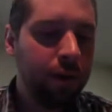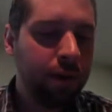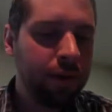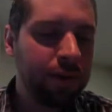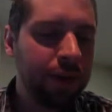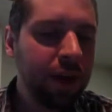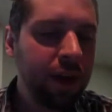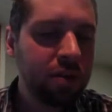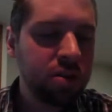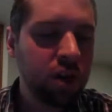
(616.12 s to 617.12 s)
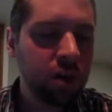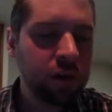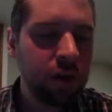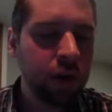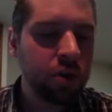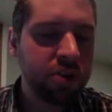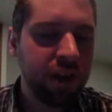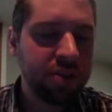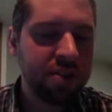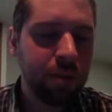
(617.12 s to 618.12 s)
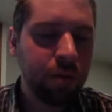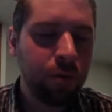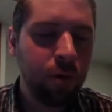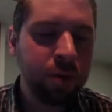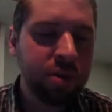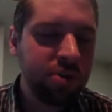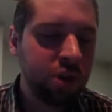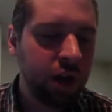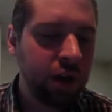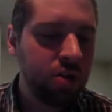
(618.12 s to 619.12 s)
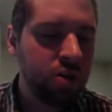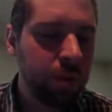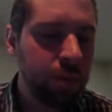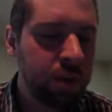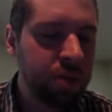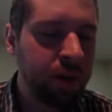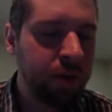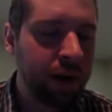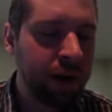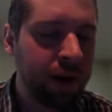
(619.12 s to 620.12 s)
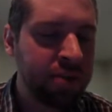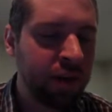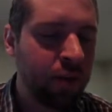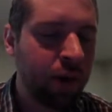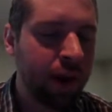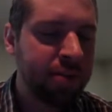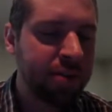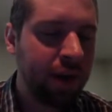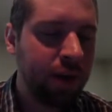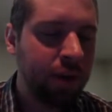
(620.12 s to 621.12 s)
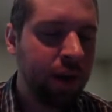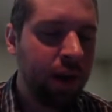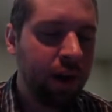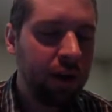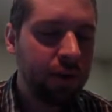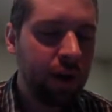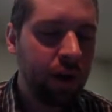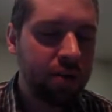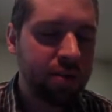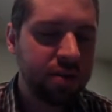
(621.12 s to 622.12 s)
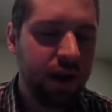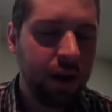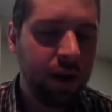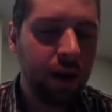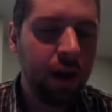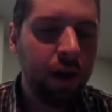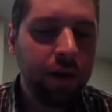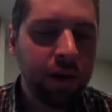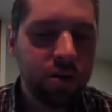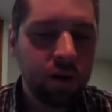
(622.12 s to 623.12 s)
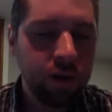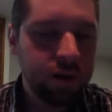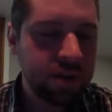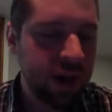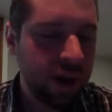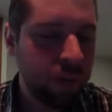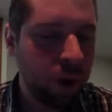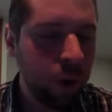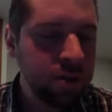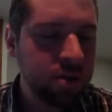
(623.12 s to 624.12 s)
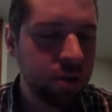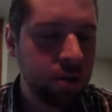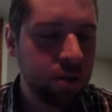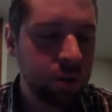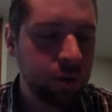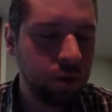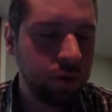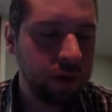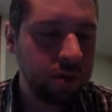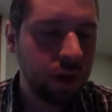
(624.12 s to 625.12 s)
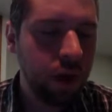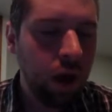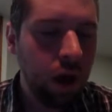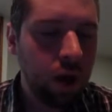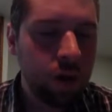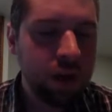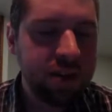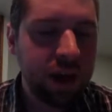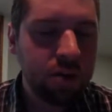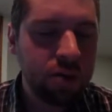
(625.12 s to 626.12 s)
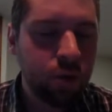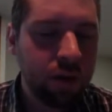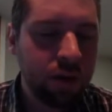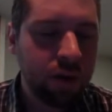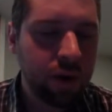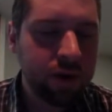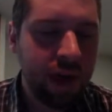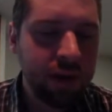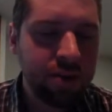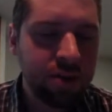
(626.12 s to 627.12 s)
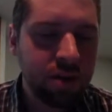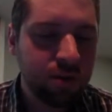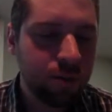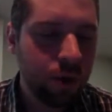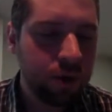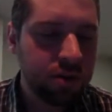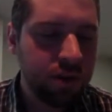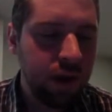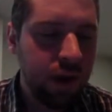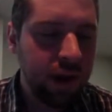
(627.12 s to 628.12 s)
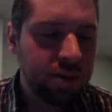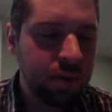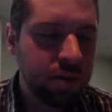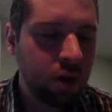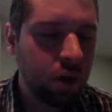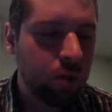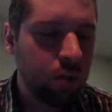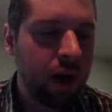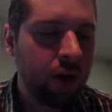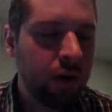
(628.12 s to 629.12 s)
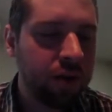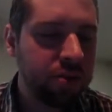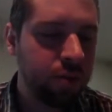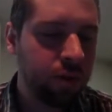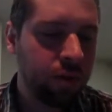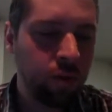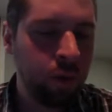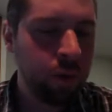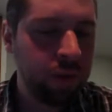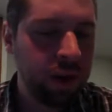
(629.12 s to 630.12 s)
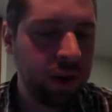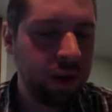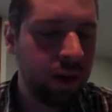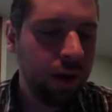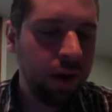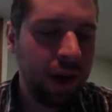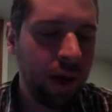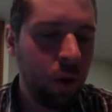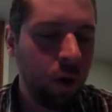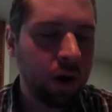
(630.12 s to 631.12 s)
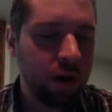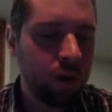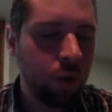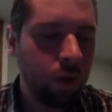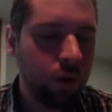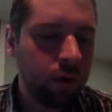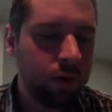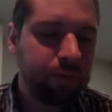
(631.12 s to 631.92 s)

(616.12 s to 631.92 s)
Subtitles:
the thinking conservative understands that performance and change must be recognized and reconciled in a vigorous society. The conservative is not opposed to social improvement, although he doubts whether there is any such force as a mystical progress with a Roman P at work in the world.